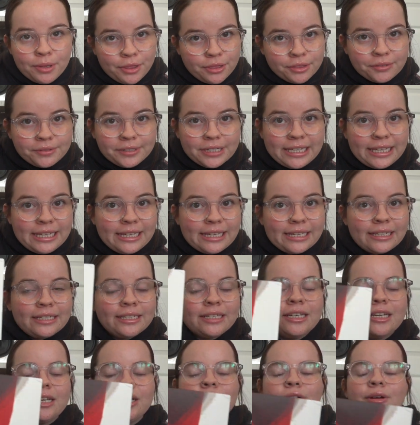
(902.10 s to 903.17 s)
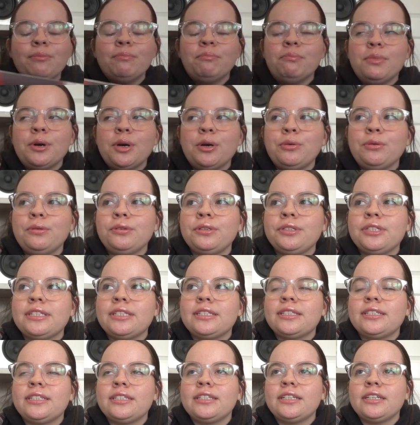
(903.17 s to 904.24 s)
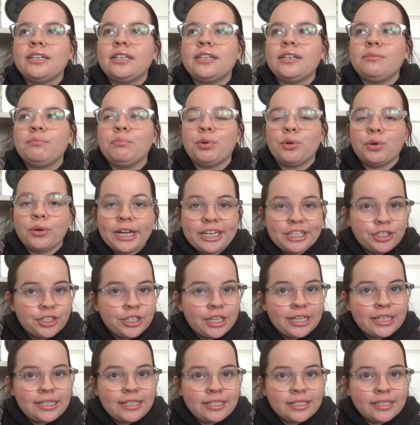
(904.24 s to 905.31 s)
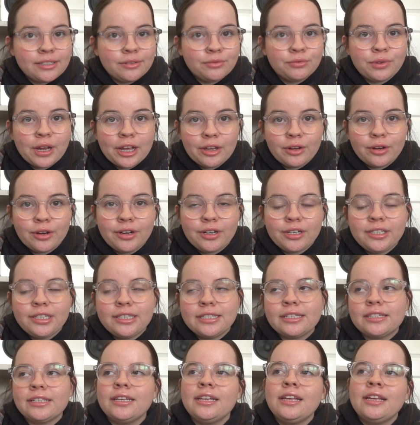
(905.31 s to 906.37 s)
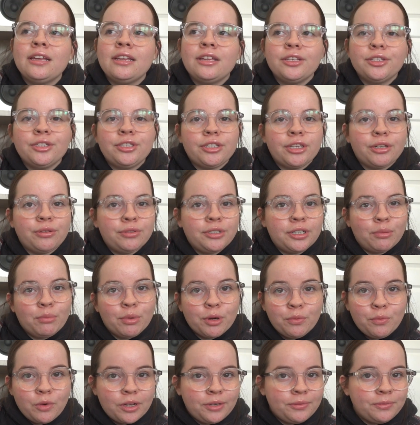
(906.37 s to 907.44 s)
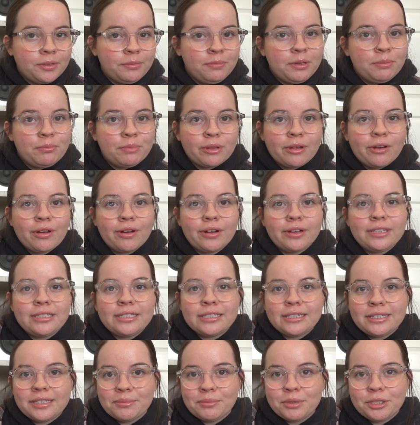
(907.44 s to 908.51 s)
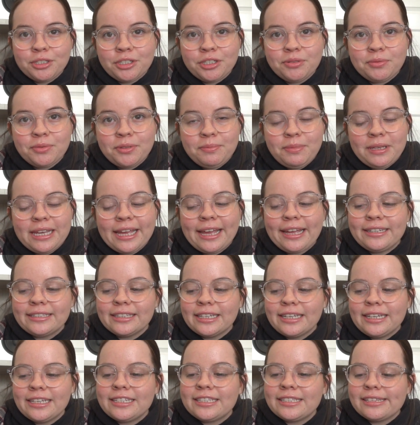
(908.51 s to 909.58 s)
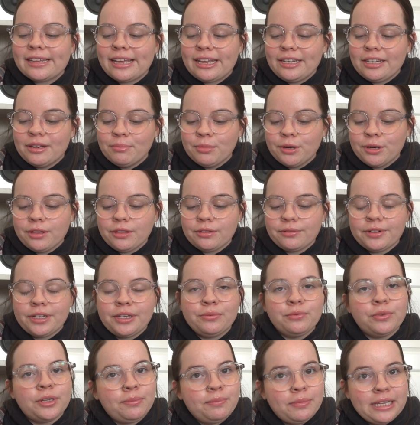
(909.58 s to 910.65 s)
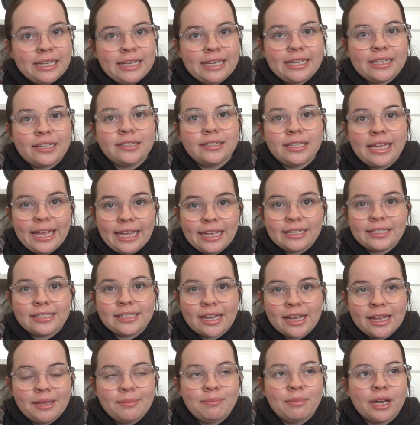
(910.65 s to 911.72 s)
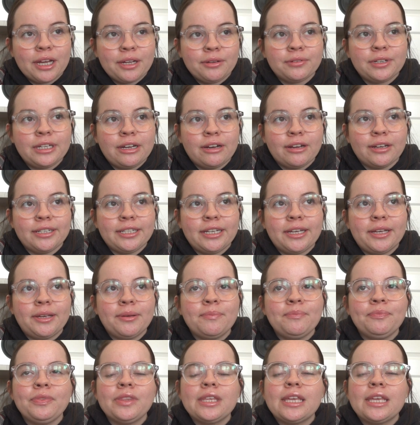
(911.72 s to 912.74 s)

three most precious records. So number one would be Blonde, number two would be Endless, and number three would be Anti by Rihanna.